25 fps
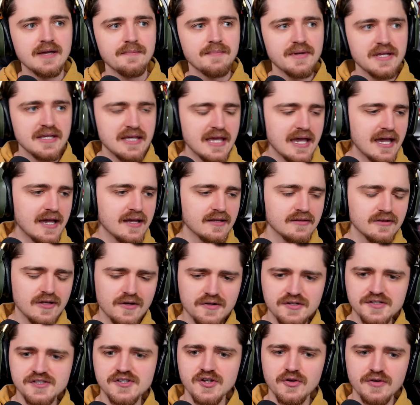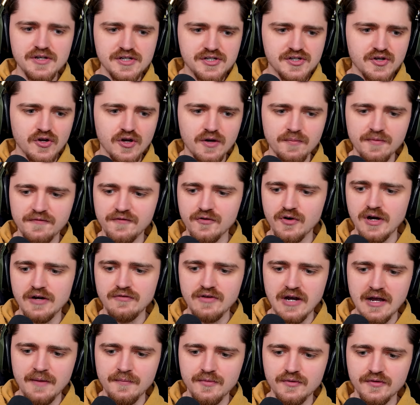But yeah, long story short, before I
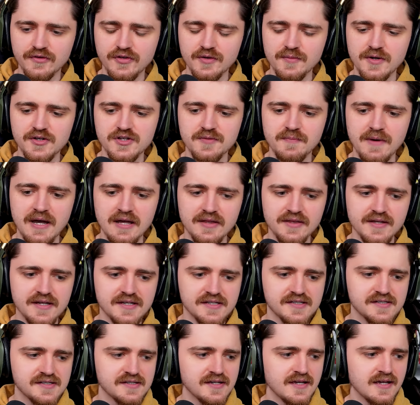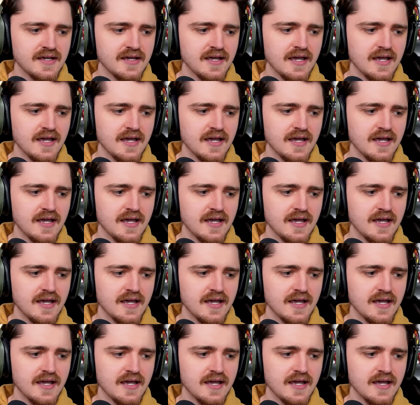ramble too much about this,